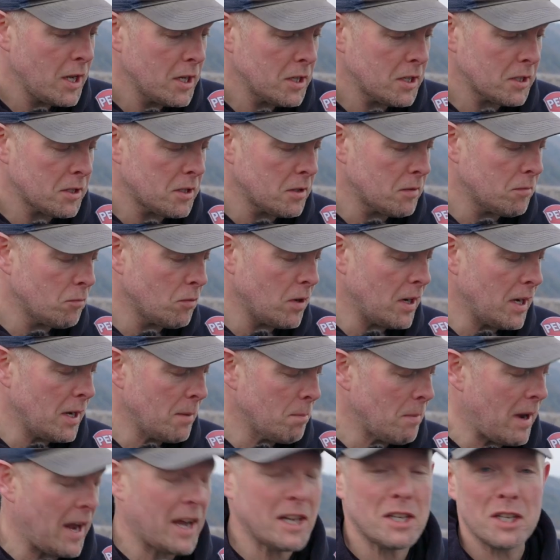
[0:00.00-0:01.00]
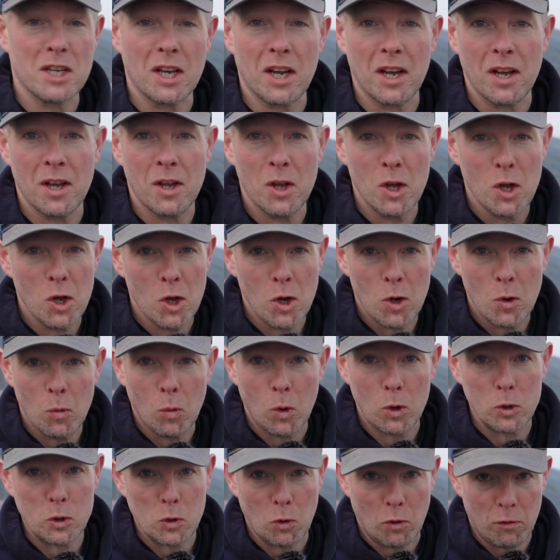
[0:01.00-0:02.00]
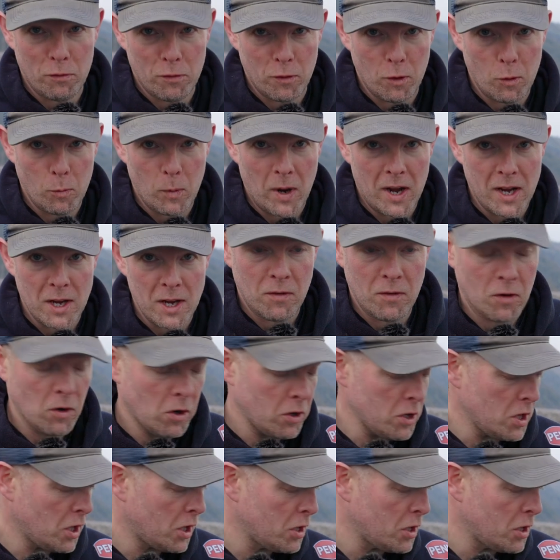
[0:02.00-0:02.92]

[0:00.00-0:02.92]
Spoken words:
Doesn't really matter what sort of footwear got.